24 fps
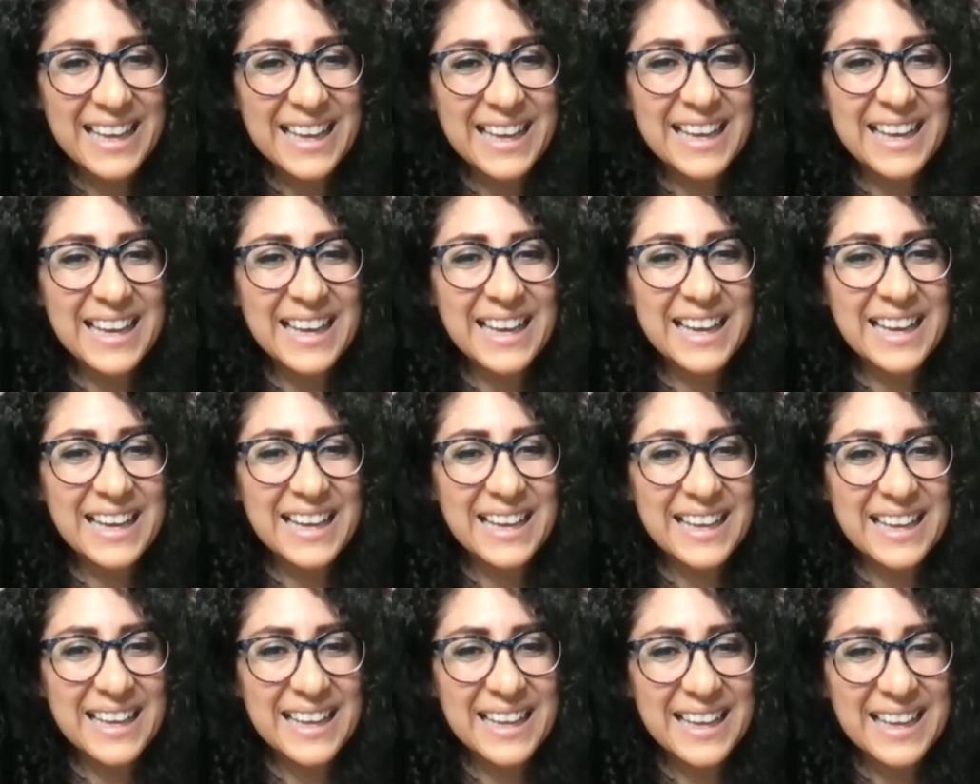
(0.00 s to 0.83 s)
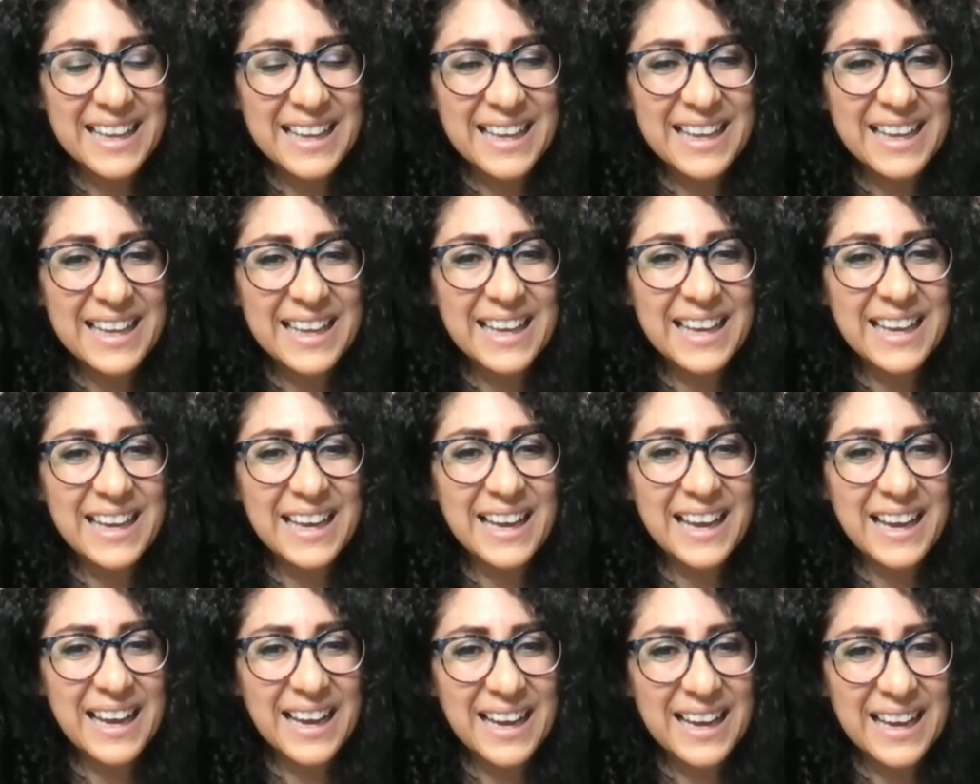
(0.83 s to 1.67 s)

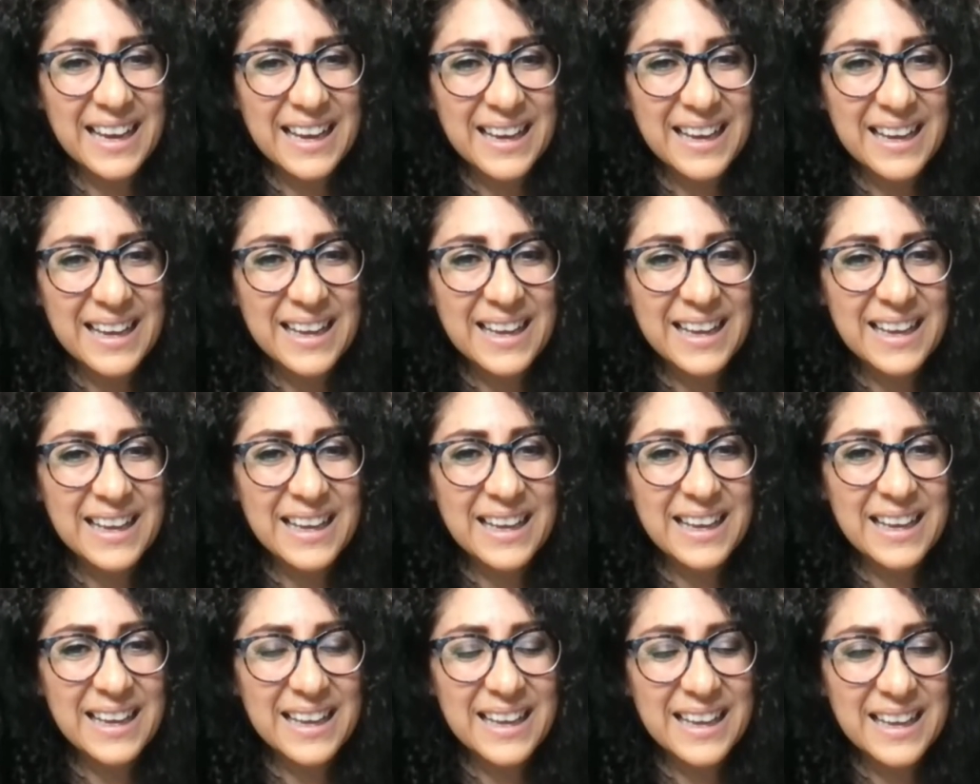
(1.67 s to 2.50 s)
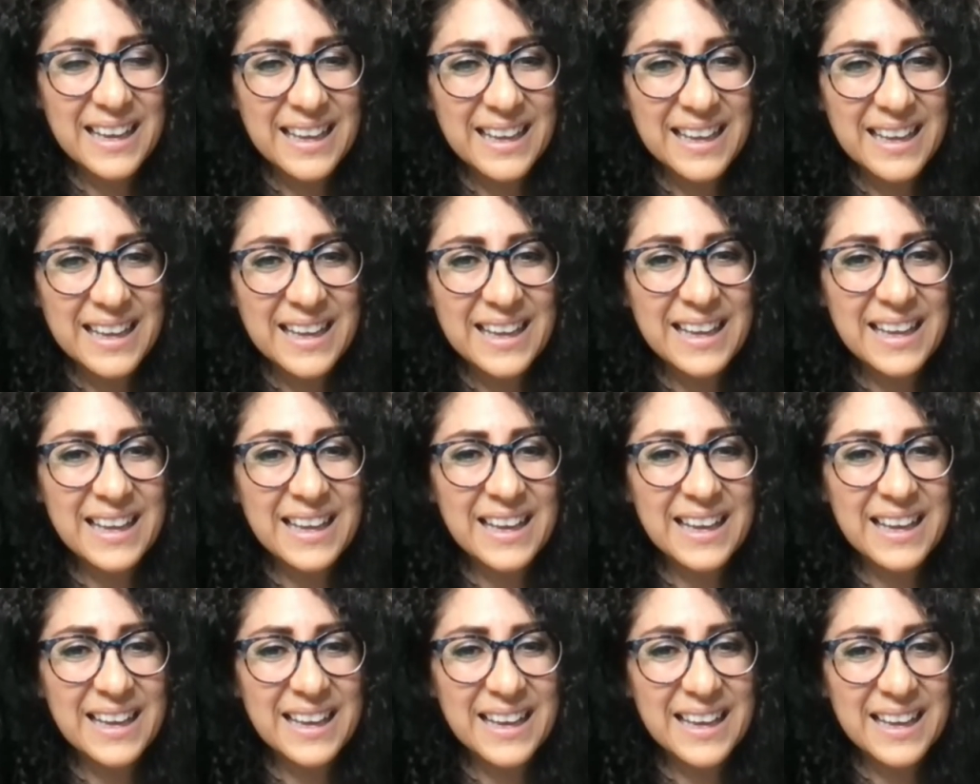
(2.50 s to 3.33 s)

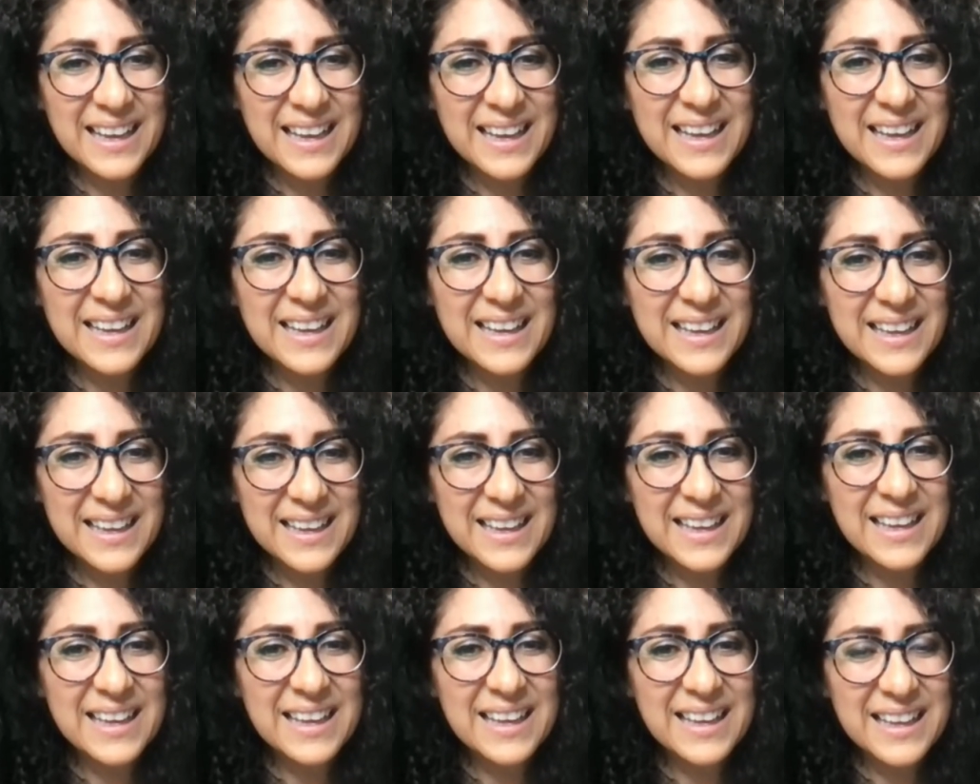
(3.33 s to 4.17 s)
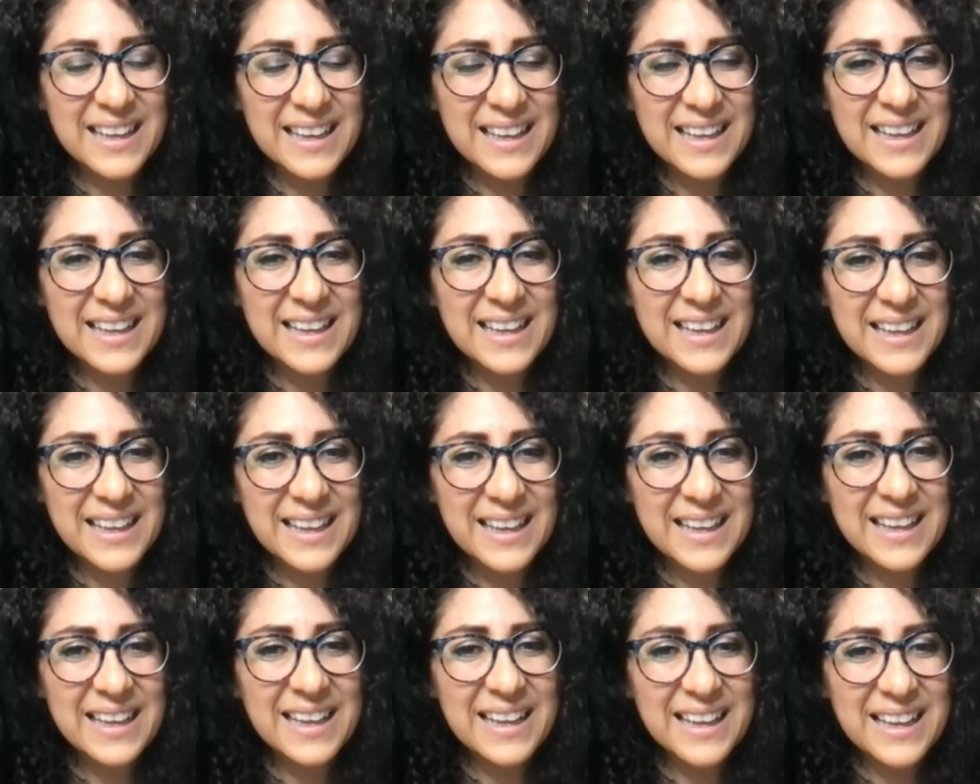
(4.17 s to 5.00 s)

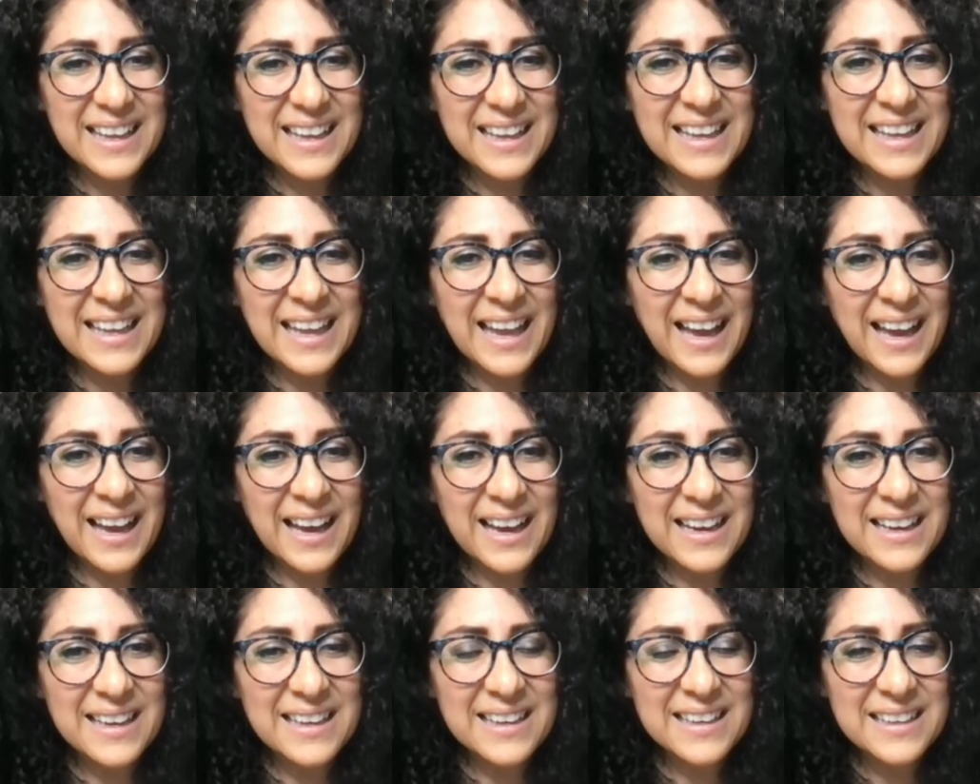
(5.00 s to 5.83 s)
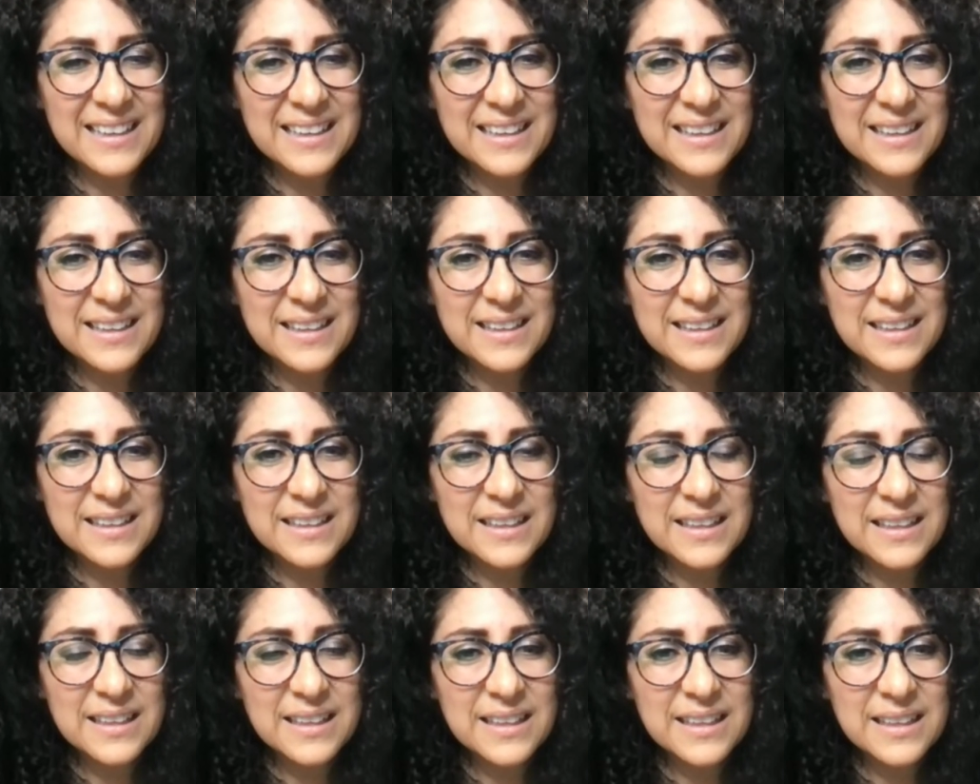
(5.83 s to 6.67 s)

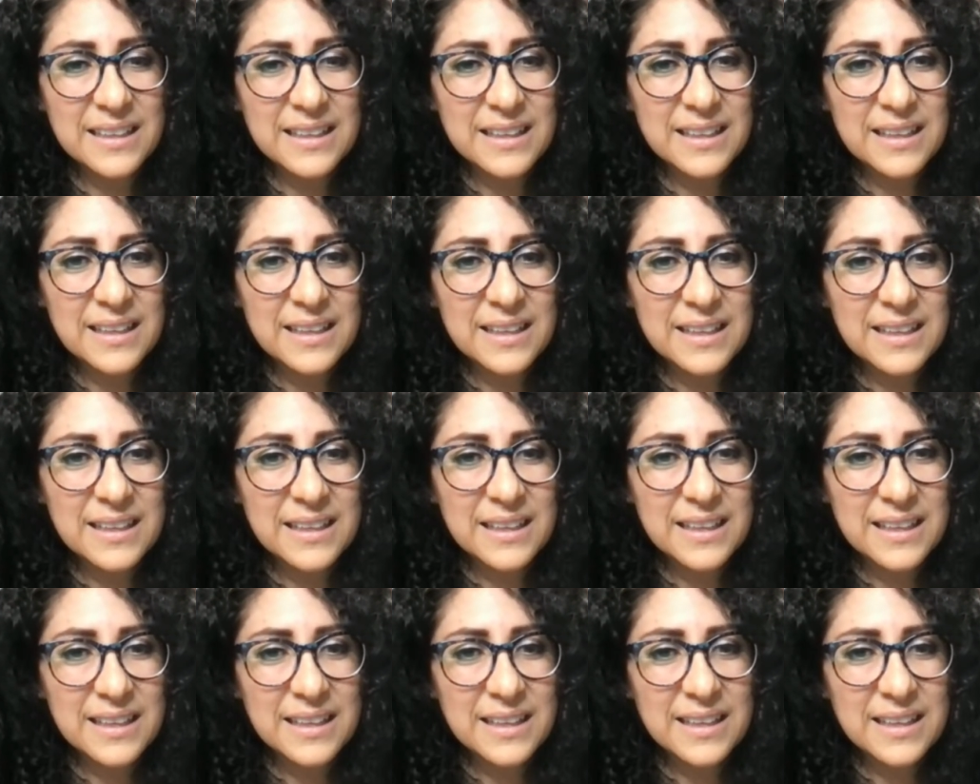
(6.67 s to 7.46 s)
(not speaking)